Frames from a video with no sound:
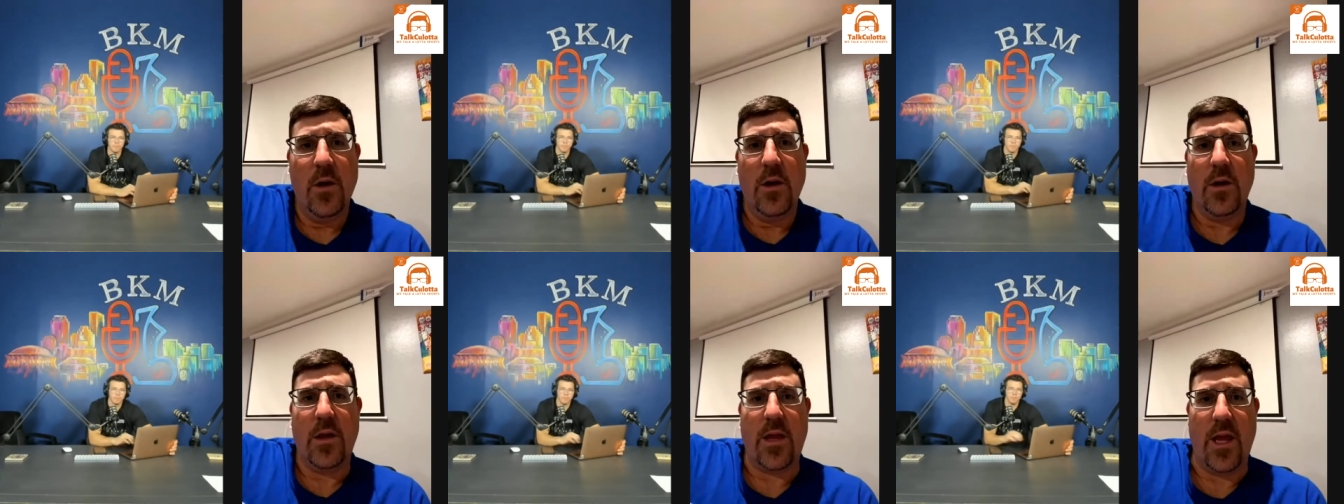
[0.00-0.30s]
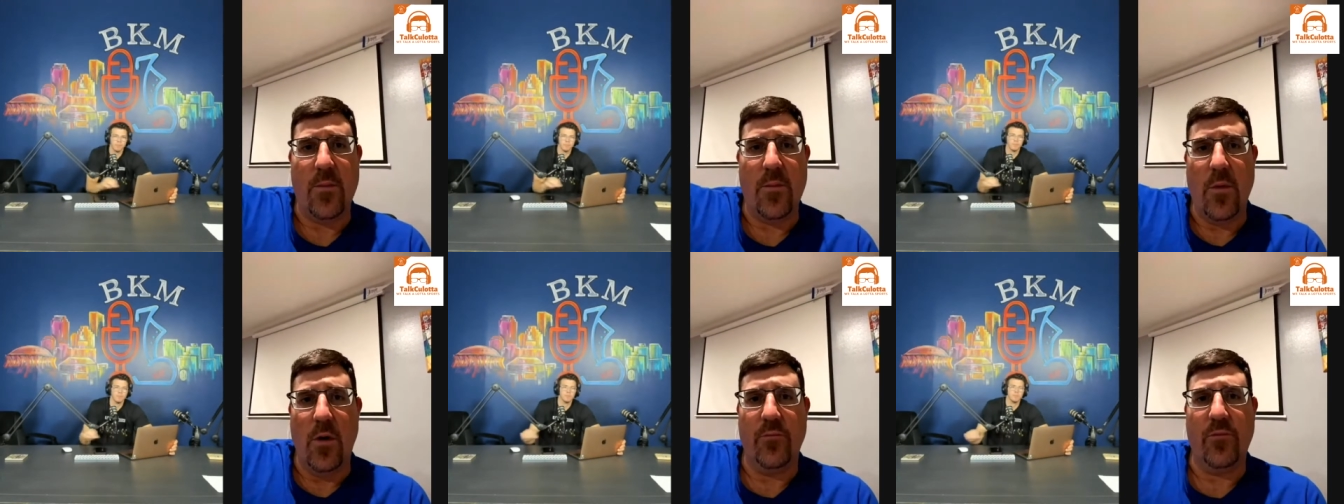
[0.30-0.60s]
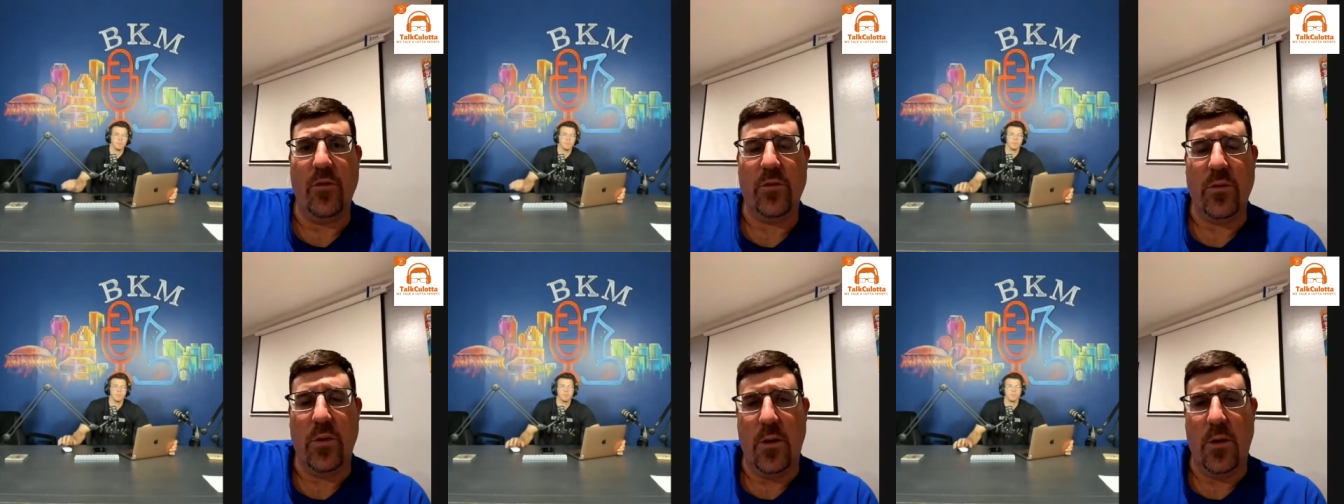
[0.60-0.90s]
came
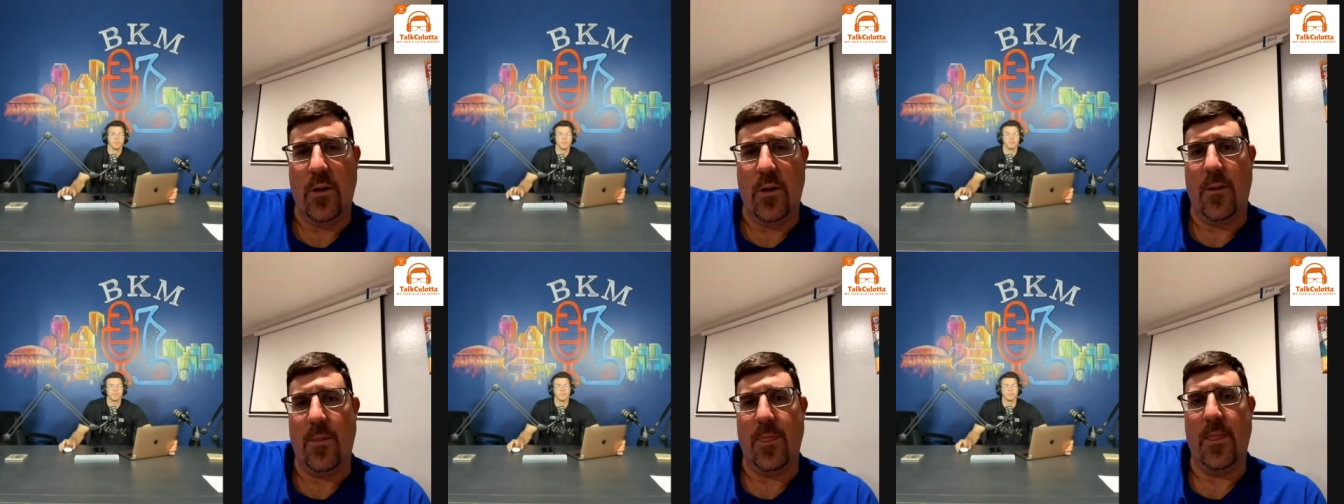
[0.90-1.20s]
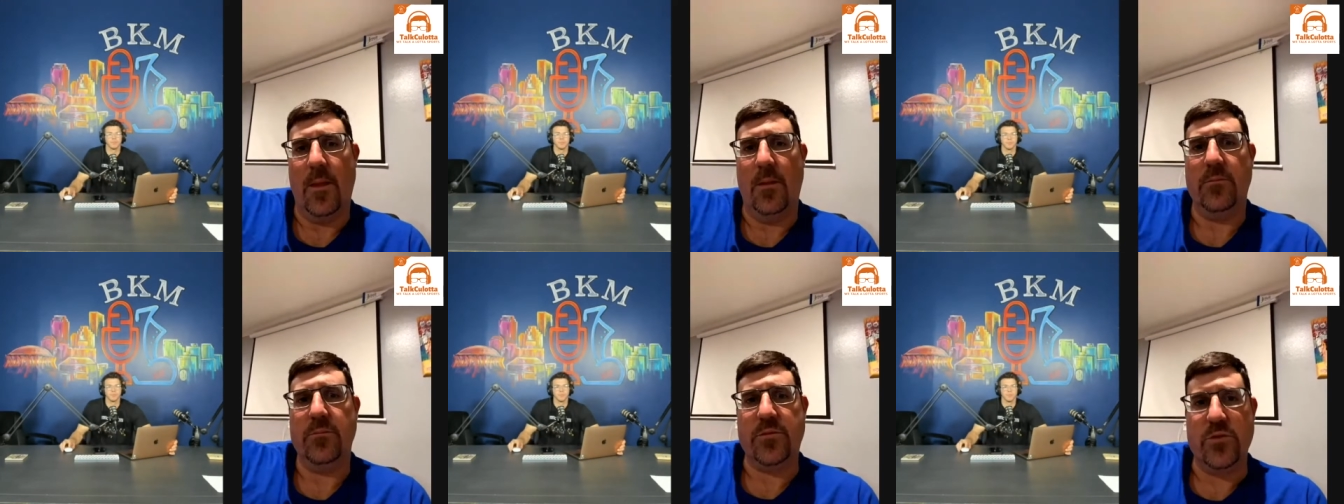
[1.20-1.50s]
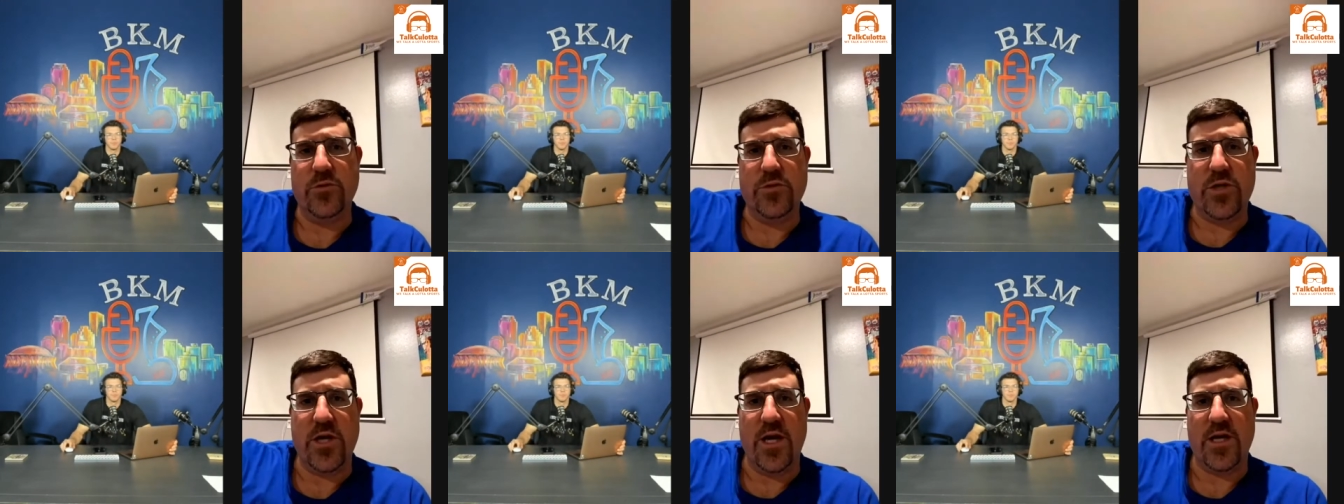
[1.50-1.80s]
over um,
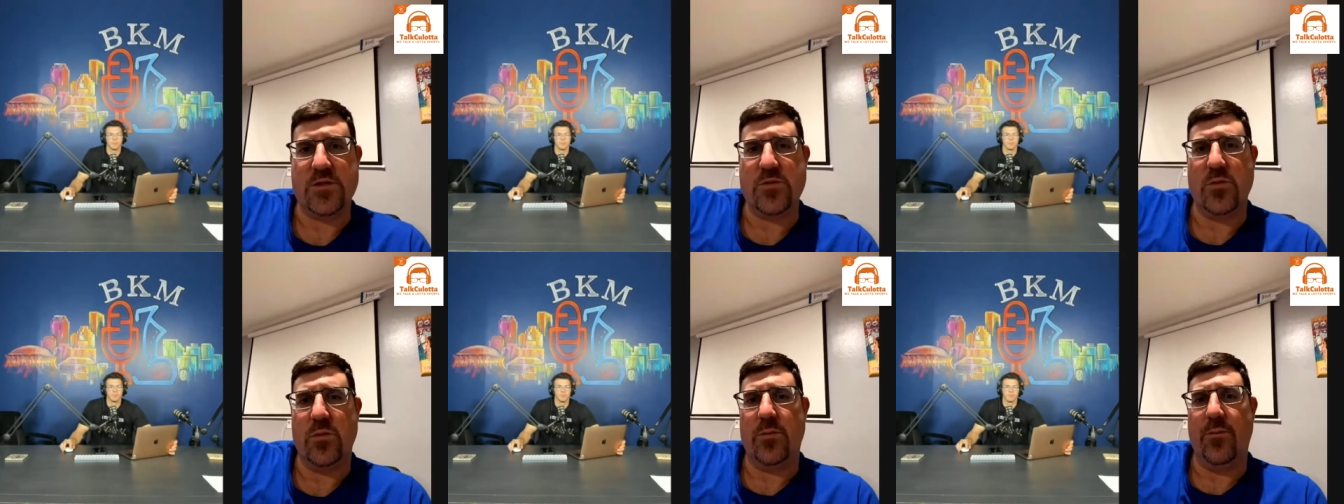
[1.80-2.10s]
to Jesuit.